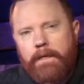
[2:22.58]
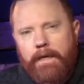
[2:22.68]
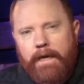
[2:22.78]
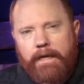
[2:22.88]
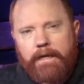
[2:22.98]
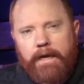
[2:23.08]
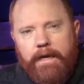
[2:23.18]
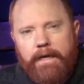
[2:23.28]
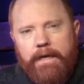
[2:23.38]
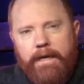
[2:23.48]

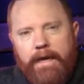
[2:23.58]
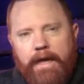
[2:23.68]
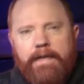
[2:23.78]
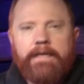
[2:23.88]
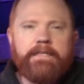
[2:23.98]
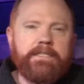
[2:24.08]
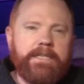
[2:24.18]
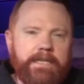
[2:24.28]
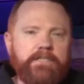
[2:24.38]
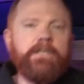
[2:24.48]
And he's
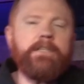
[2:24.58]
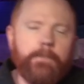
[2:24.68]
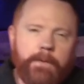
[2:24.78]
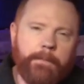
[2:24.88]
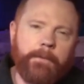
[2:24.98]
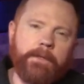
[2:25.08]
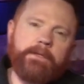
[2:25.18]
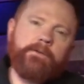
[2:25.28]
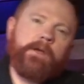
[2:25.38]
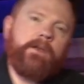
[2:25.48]
teaching the people,
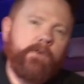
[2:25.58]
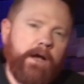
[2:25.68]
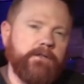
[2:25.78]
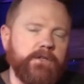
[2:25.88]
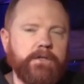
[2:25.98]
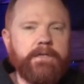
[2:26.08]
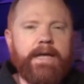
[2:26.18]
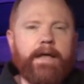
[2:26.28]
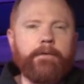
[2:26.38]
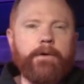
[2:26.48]
and great crowds are
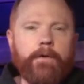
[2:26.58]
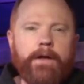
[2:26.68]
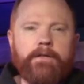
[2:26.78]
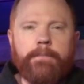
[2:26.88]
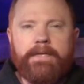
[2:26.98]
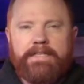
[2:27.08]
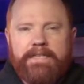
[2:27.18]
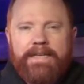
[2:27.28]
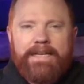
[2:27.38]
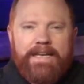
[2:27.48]
gathering around him, and
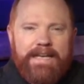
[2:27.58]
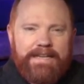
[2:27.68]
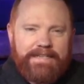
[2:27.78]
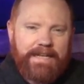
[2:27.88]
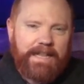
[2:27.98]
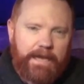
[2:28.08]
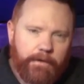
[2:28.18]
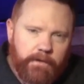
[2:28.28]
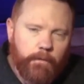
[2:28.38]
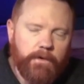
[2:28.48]
he's
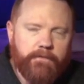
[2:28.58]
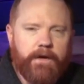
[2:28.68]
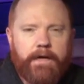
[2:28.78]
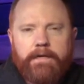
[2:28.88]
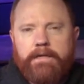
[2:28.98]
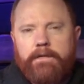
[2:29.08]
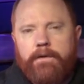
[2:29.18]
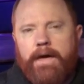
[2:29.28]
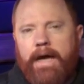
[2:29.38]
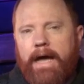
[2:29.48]
declaring the word of God. And you
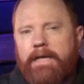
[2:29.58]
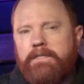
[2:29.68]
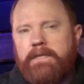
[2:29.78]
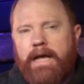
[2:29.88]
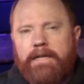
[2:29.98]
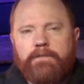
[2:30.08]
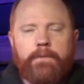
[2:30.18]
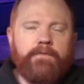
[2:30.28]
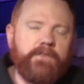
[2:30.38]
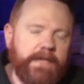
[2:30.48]
know, as
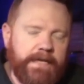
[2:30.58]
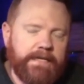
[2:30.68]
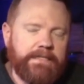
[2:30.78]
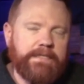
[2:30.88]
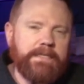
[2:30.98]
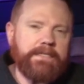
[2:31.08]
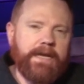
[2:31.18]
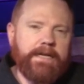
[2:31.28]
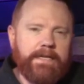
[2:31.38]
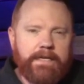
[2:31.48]
we've seen, it's this
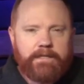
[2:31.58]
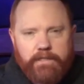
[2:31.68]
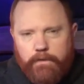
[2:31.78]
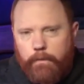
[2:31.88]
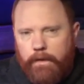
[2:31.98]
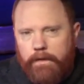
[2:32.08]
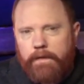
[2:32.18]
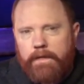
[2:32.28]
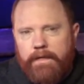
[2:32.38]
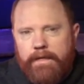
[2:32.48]
idea too where,
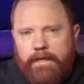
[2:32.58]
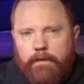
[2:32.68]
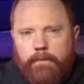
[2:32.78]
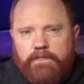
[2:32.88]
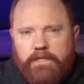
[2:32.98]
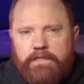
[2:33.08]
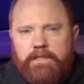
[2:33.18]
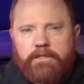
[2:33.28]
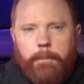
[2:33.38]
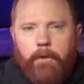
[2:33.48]
you know, when
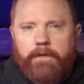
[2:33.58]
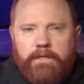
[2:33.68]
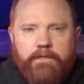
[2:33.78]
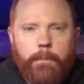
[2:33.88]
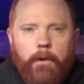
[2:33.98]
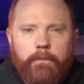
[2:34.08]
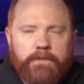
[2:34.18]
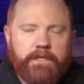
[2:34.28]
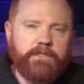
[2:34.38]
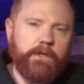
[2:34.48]
Jesus spoke, he spoke
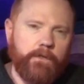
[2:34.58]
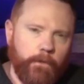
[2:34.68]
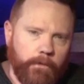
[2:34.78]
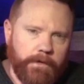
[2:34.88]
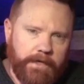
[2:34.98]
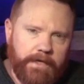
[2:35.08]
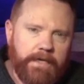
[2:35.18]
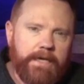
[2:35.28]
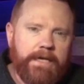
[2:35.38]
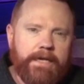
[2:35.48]
with such authority.
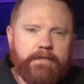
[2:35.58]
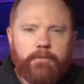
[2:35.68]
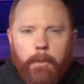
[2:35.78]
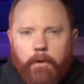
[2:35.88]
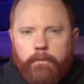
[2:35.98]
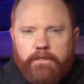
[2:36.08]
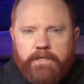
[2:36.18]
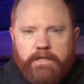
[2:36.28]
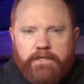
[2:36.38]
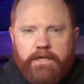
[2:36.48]
He spoke with
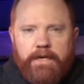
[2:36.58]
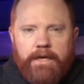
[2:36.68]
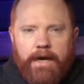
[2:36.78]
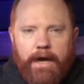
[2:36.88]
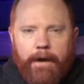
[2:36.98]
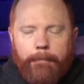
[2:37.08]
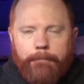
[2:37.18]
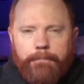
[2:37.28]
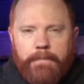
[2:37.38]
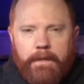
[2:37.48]
such
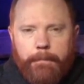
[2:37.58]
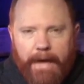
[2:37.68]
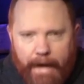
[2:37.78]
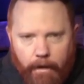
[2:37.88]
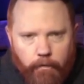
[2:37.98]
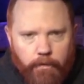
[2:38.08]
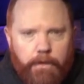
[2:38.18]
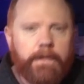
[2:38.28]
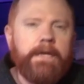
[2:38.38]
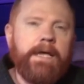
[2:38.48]

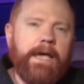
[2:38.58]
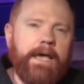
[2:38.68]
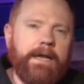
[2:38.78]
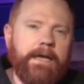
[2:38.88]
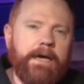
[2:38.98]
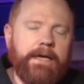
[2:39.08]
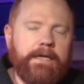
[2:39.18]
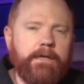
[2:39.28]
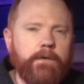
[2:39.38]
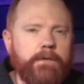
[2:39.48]
power. And
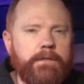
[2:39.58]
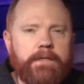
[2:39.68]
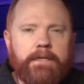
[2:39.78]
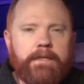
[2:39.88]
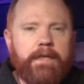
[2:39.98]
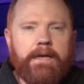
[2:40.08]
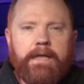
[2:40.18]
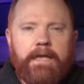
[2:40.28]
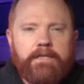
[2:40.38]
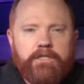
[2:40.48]
you know,
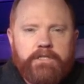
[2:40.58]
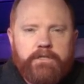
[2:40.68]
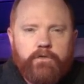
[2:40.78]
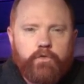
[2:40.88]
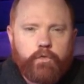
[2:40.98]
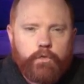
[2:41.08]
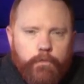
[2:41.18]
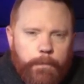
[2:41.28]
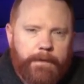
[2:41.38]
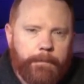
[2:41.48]
it just
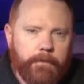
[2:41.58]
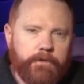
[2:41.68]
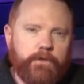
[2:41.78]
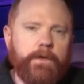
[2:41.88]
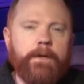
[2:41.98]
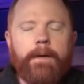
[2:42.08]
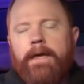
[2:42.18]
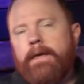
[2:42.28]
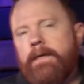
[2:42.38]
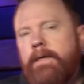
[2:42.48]
drew people to him.
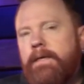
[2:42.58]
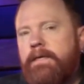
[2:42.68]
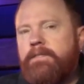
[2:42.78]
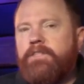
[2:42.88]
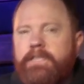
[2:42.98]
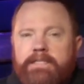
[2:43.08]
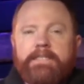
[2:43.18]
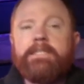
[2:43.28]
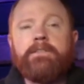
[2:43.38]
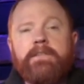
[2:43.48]

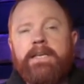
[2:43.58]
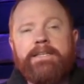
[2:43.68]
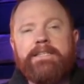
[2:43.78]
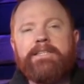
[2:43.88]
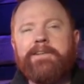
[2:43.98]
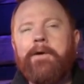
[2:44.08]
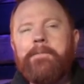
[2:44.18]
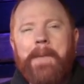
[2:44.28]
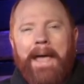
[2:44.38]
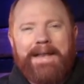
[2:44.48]
Jesus is so
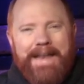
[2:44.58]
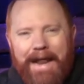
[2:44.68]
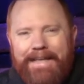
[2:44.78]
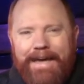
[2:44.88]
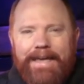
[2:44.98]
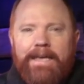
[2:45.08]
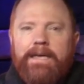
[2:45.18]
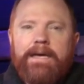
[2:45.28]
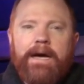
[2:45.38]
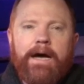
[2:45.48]
magnetic,
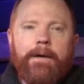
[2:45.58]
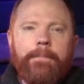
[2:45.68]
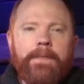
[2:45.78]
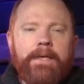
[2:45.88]
and